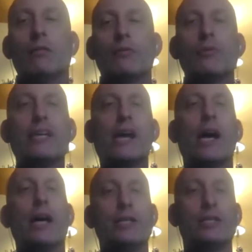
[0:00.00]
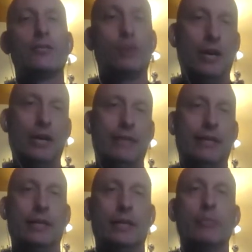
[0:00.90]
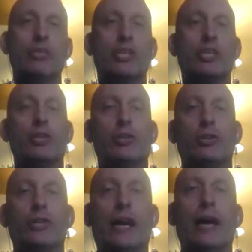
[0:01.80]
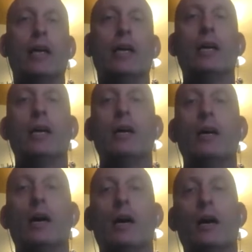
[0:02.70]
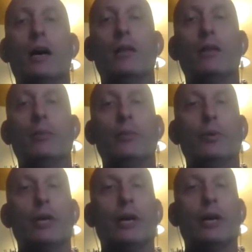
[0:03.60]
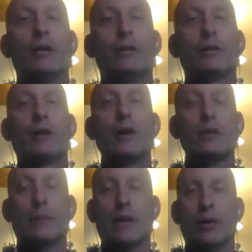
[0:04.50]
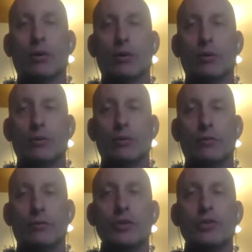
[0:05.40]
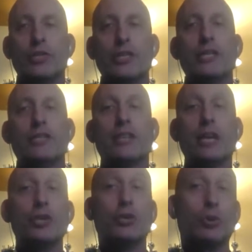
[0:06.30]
three kinds of craving in particular that the Buddha talked about. The first is sensual